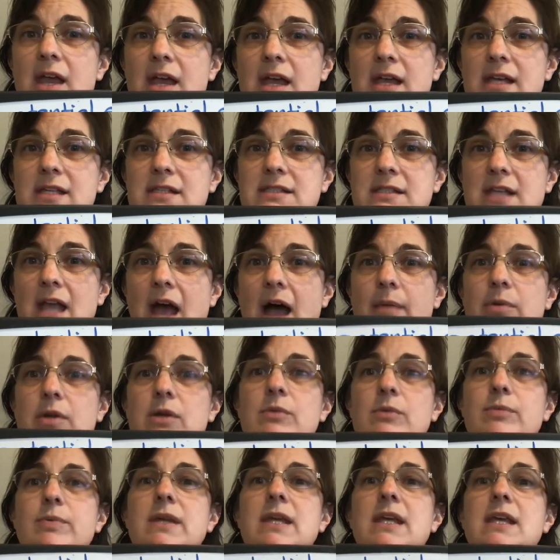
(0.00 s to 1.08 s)
is capital
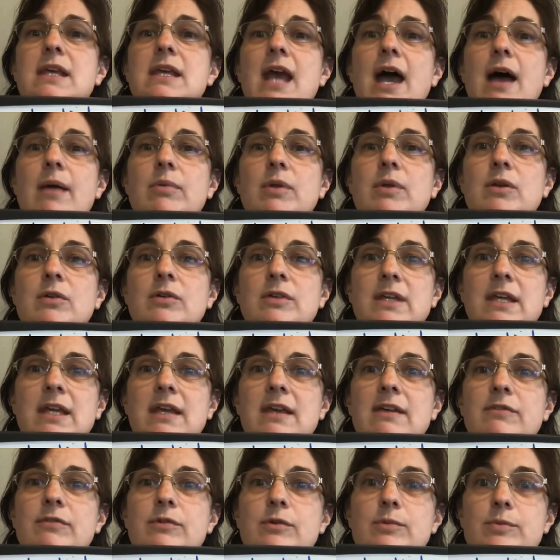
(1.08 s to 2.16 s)
P, capital
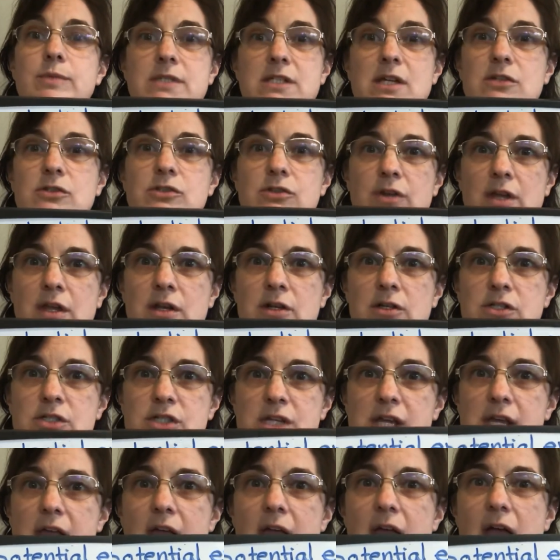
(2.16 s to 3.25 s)
E for potential
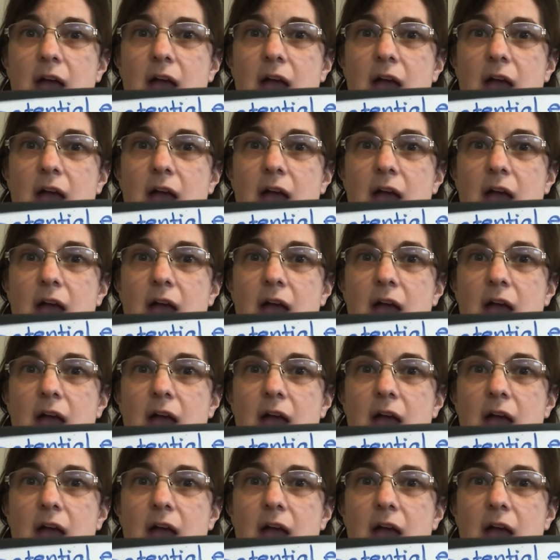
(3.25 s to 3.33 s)
energy.